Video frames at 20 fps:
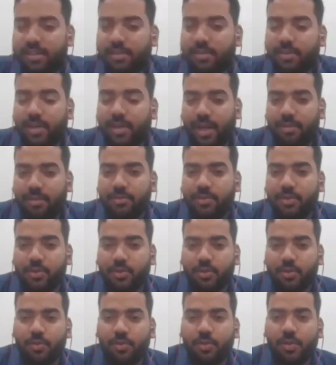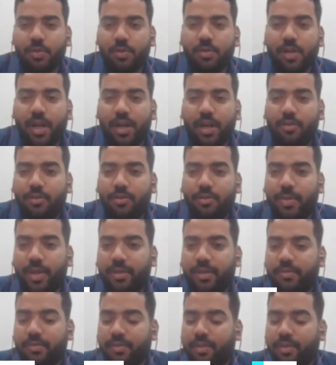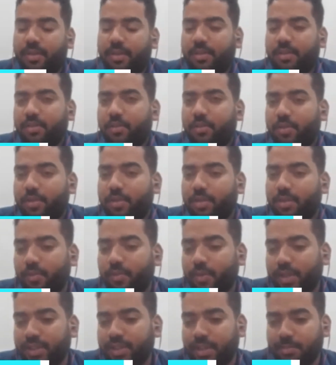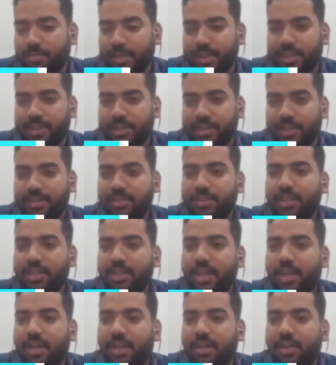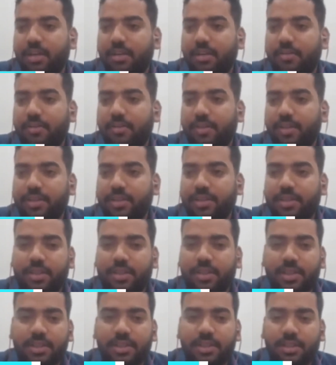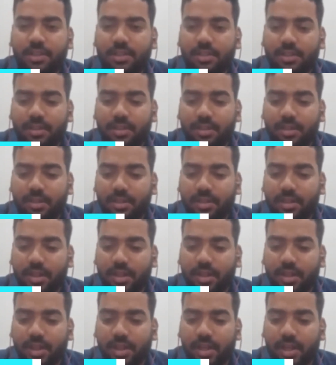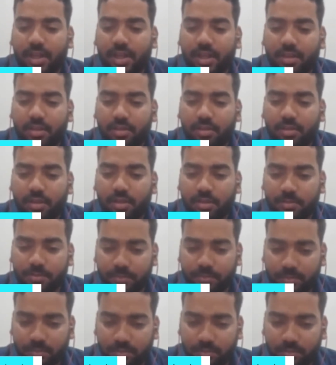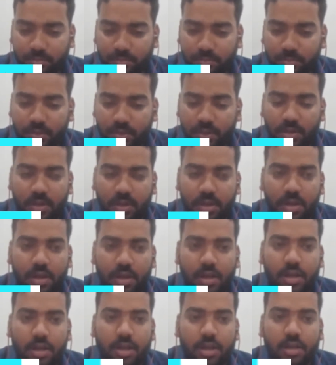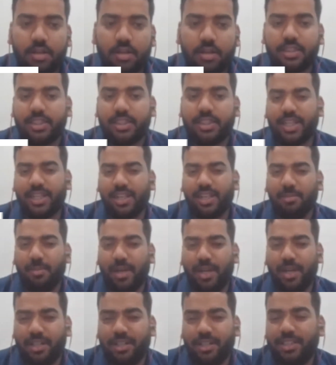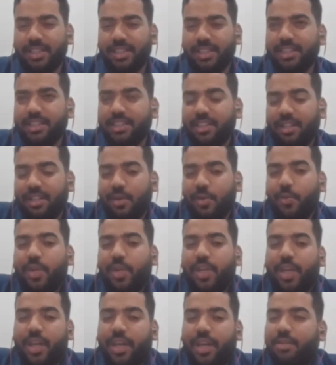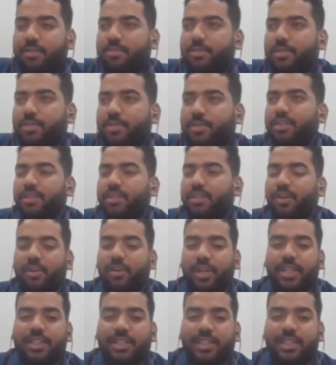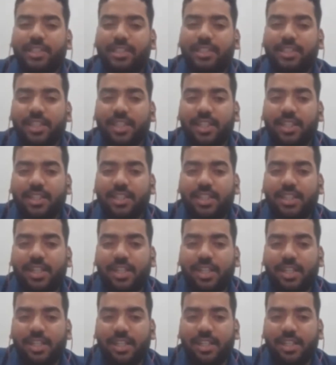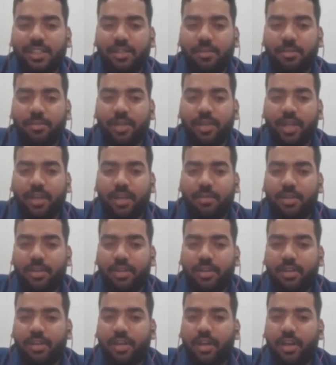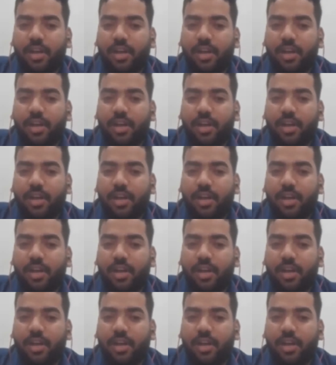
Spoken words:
of time, so we would like to make quick submissions. First is relating to the settlement. Since we have already, since there is a litigation behavior,